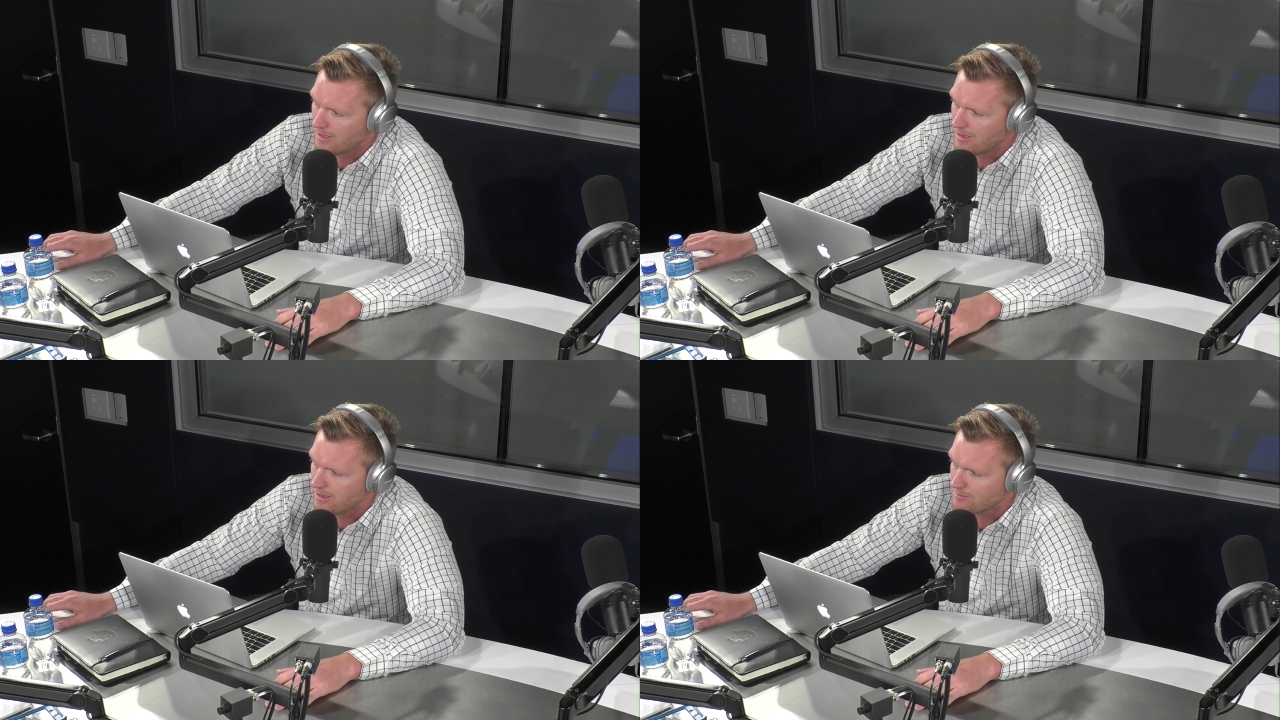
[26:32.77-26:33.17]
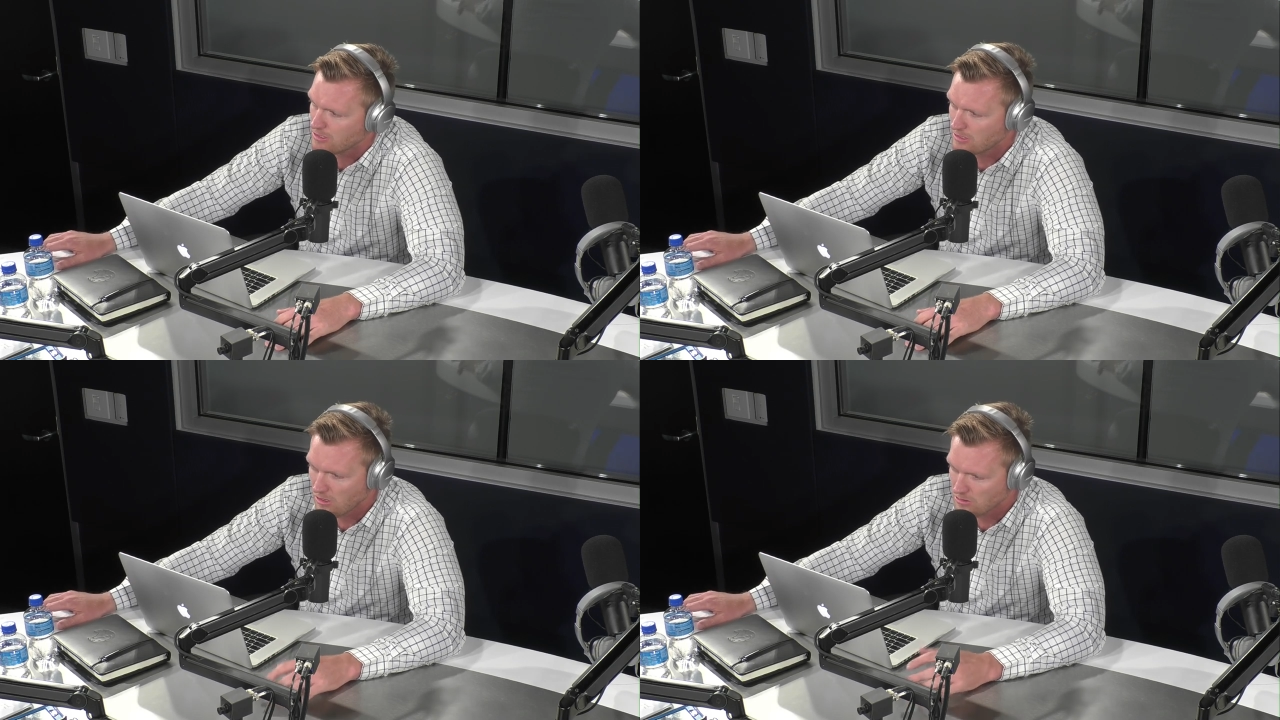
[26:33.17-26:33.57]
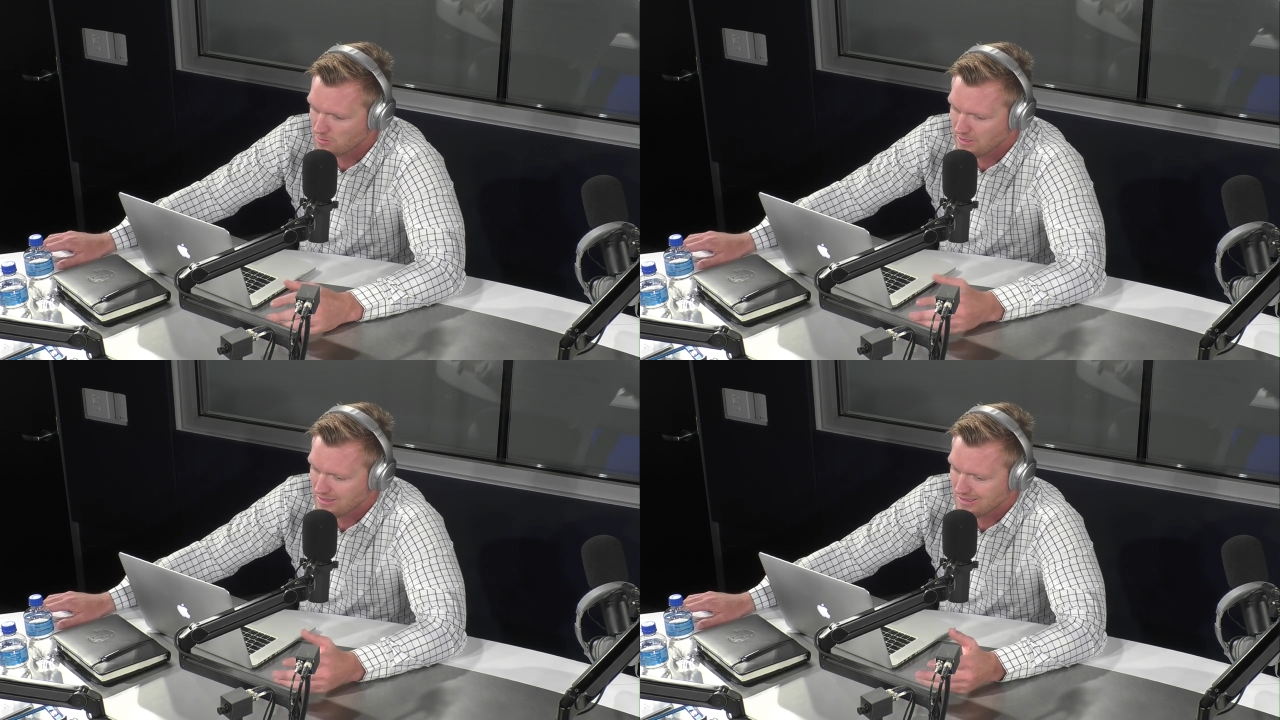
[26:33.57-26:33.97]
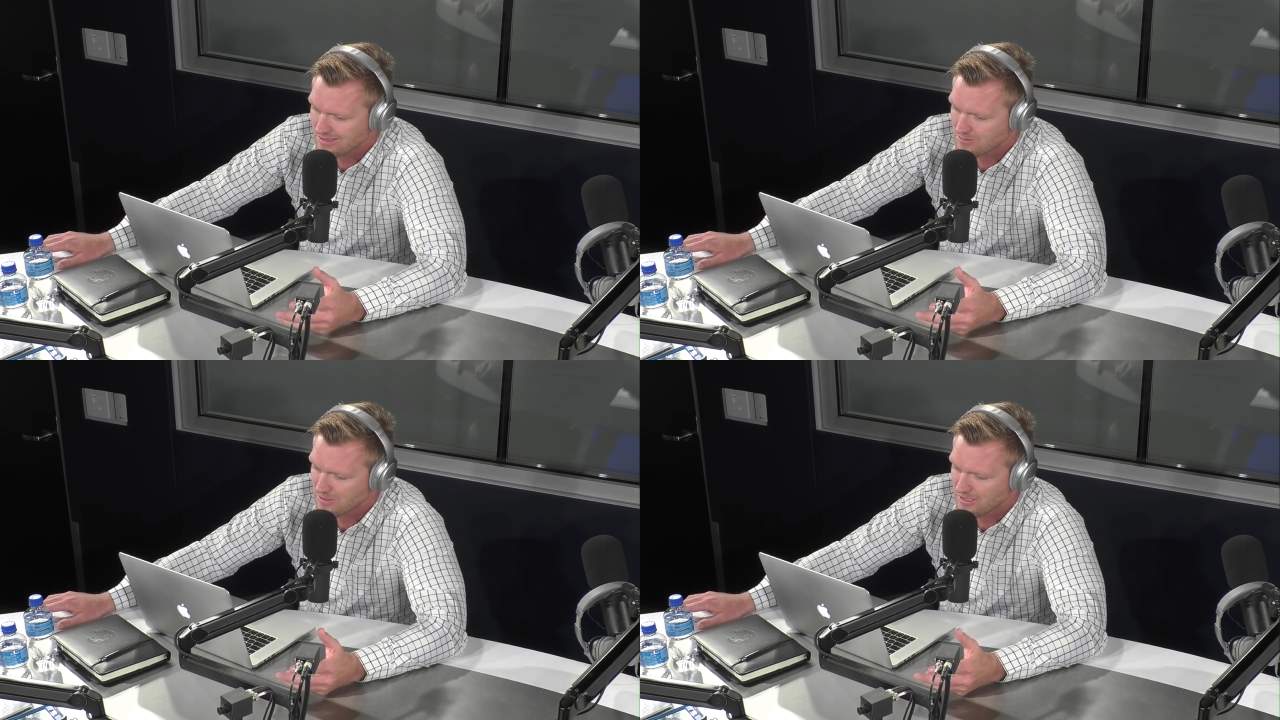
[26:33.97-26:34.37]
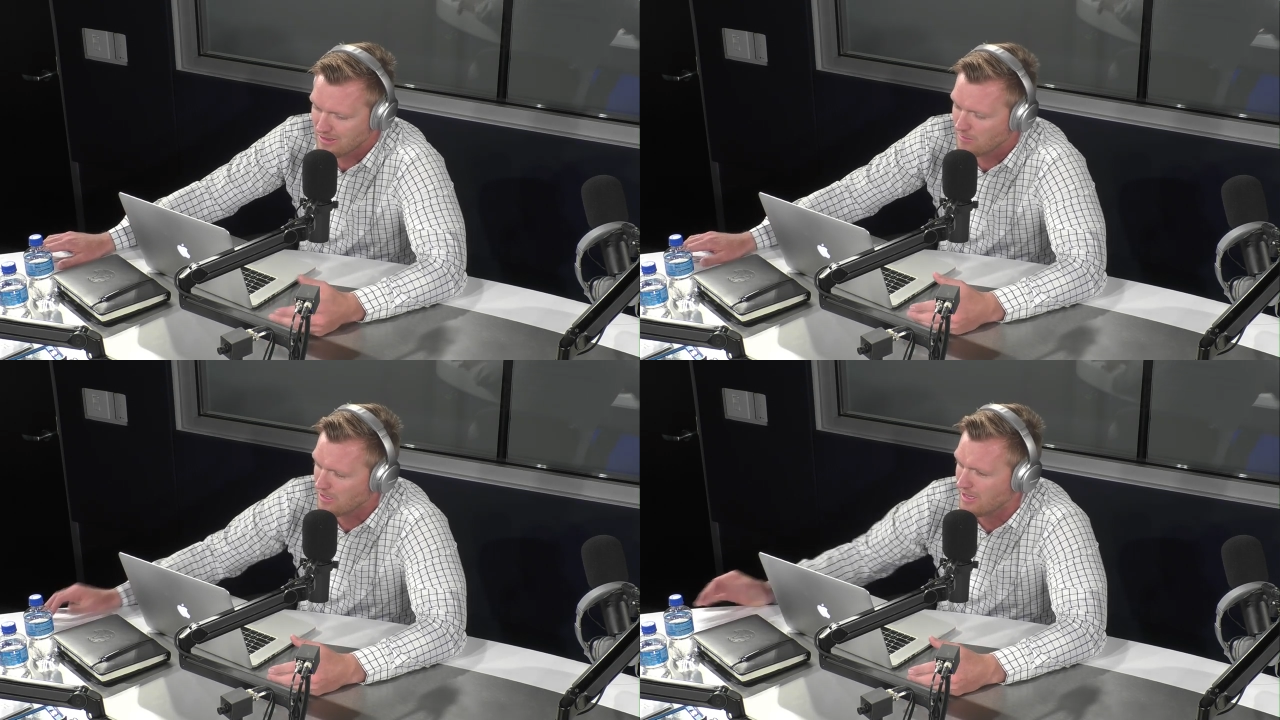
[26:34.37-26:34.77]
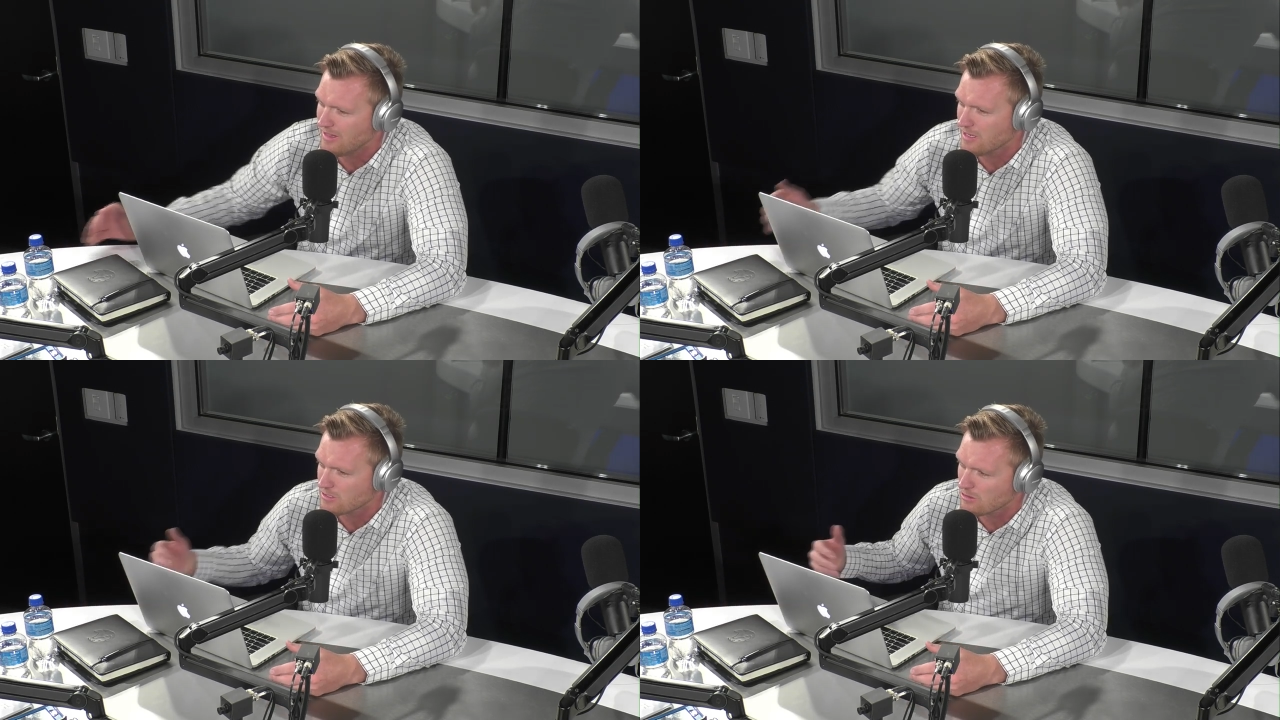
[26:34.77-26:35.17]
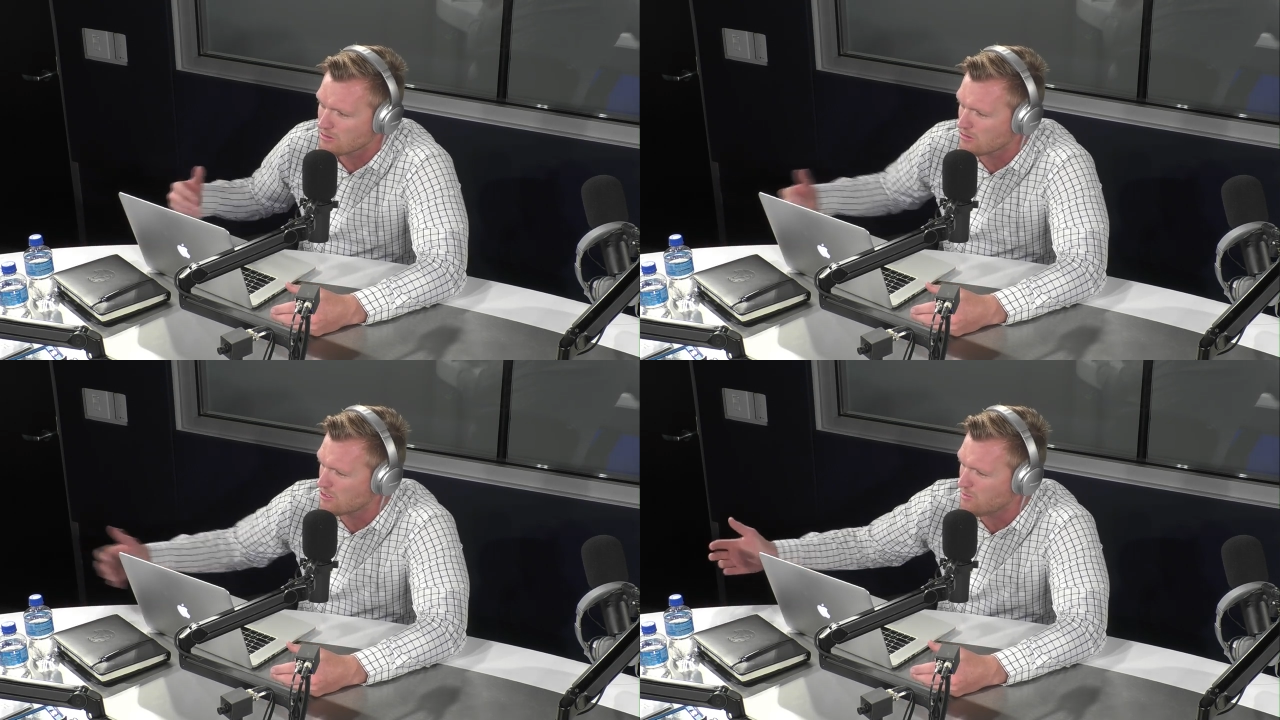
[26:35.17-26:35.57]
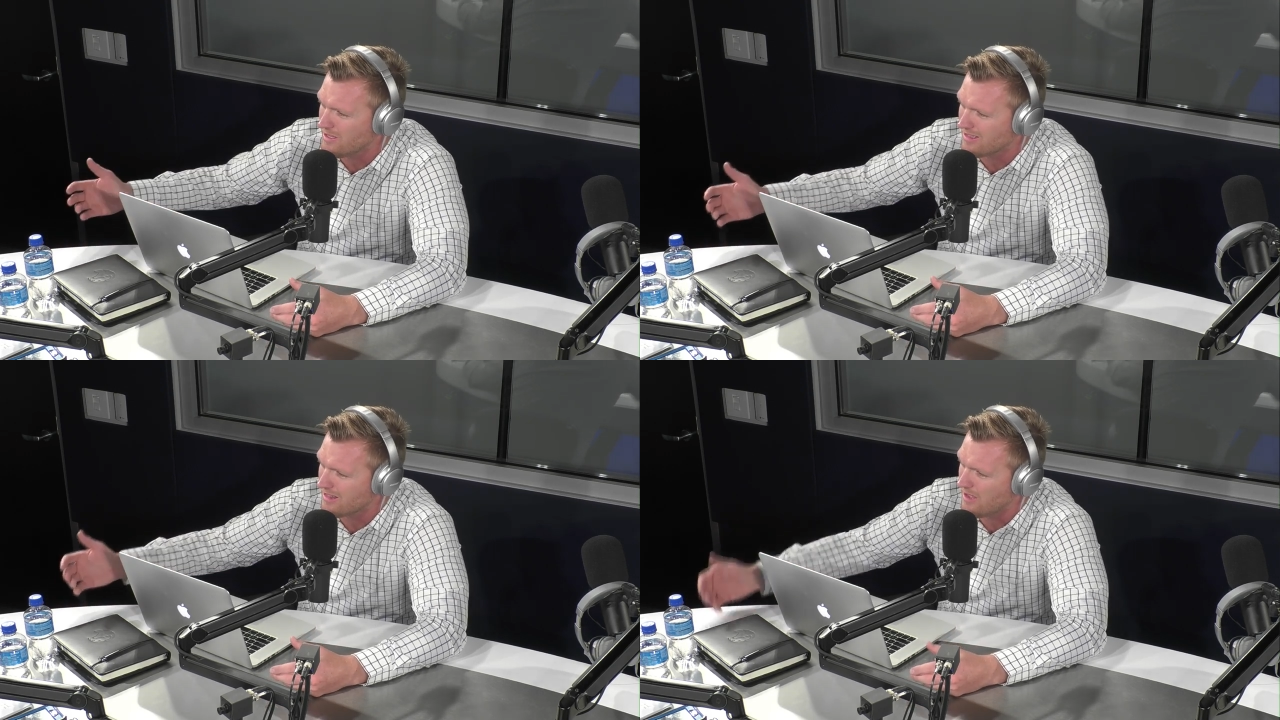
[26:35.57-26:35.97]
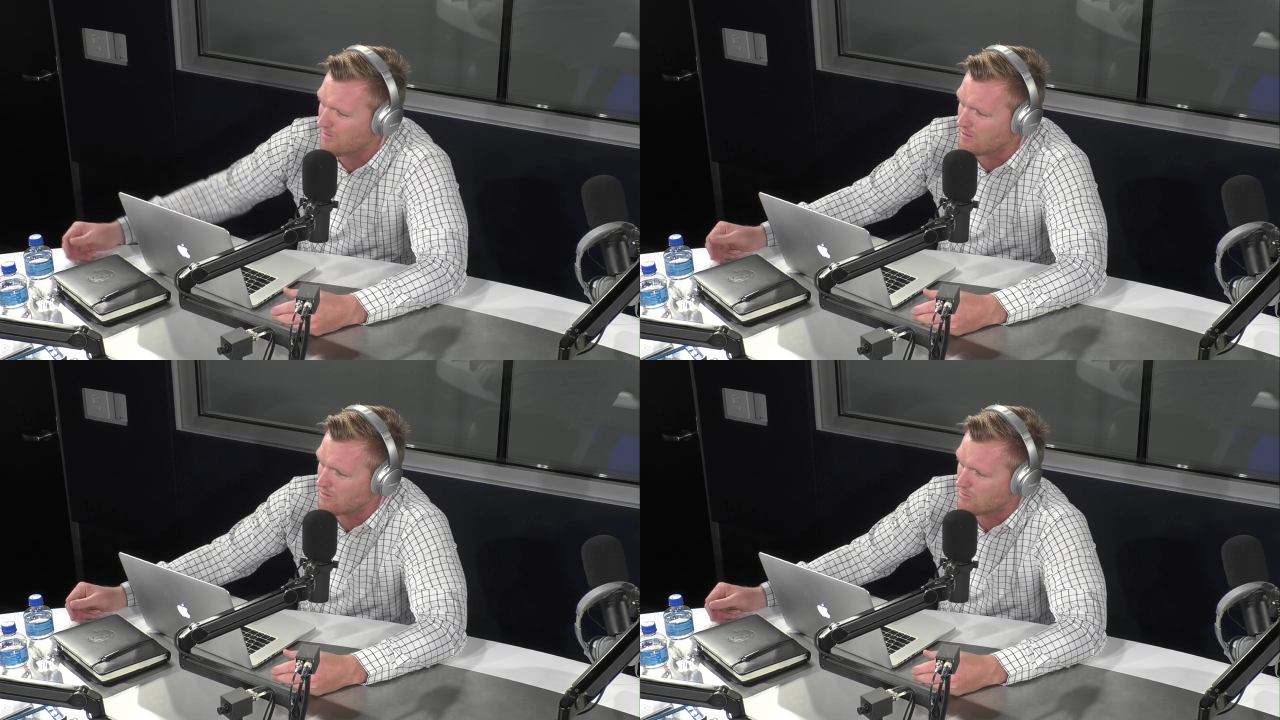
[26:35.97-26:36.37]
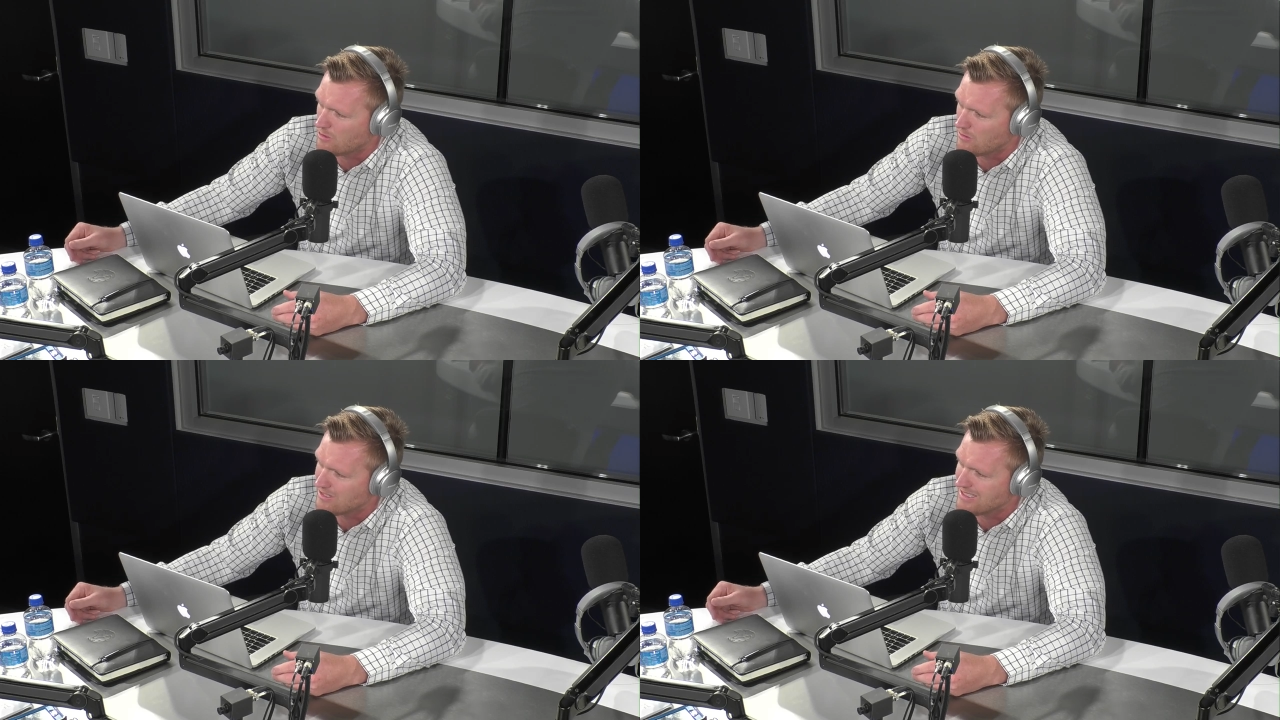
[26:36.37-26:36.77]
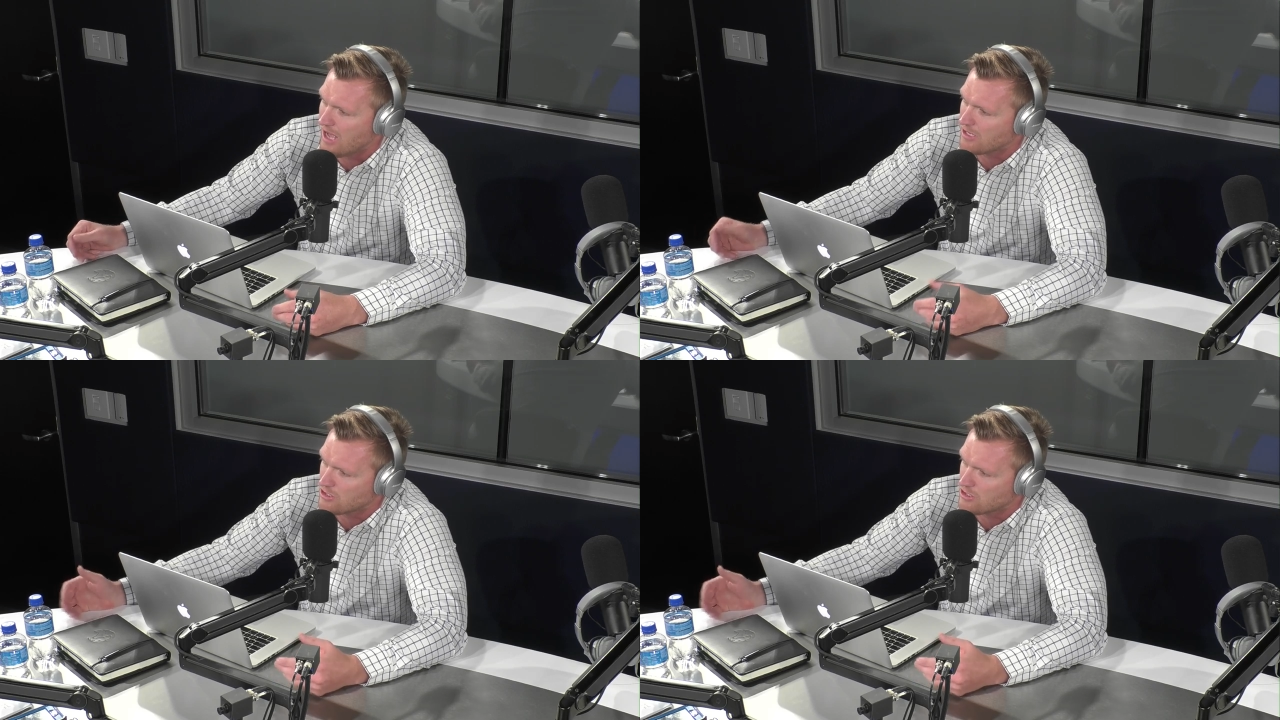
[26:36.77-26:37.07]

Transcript: um, just go speak to speak to them, and, and then it's also just speaking life into them too. It's not